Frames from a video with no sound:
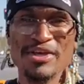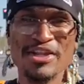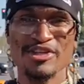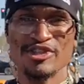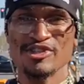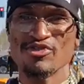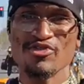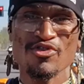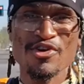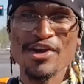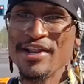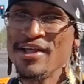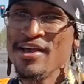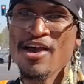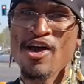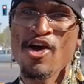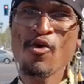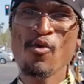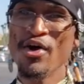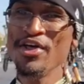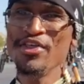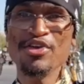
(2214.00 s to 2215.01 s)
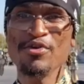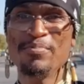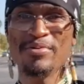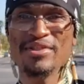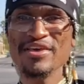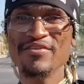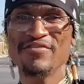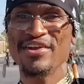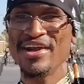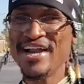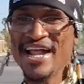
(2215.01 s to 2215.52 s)
to be destroyed. Whether you
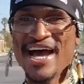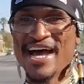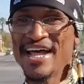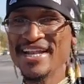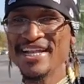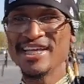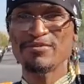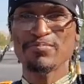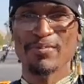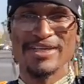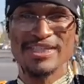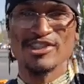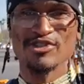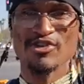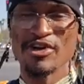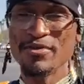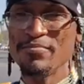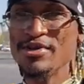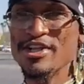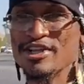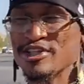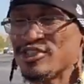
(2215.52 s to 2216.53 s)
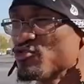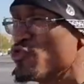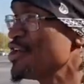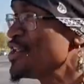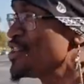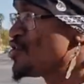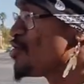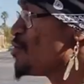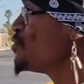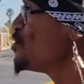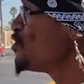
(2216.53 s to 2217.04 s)
believe it or not, this place is going to be
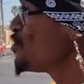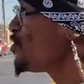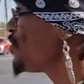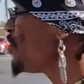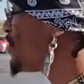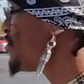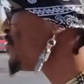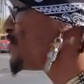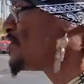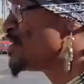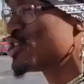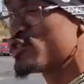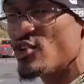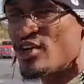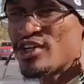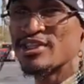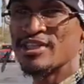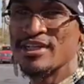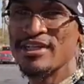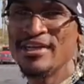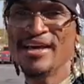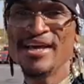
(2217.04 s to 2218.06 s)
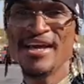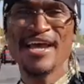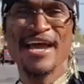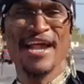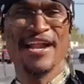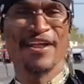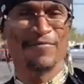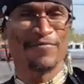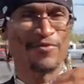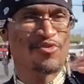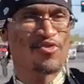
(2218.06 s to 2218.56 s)
destroyed in thermonuclear destruction.
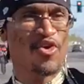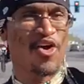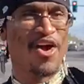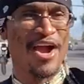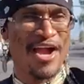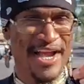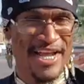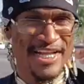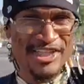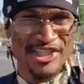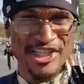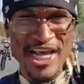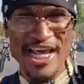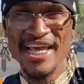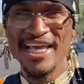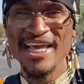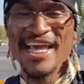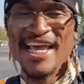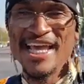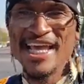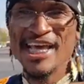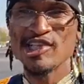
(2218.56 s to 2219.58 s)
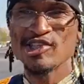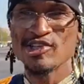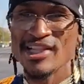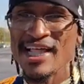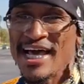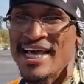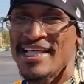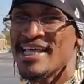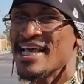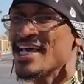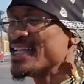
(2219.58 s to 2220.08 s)
And if you are Jake, an
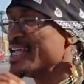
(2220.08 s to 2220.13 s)
Israelite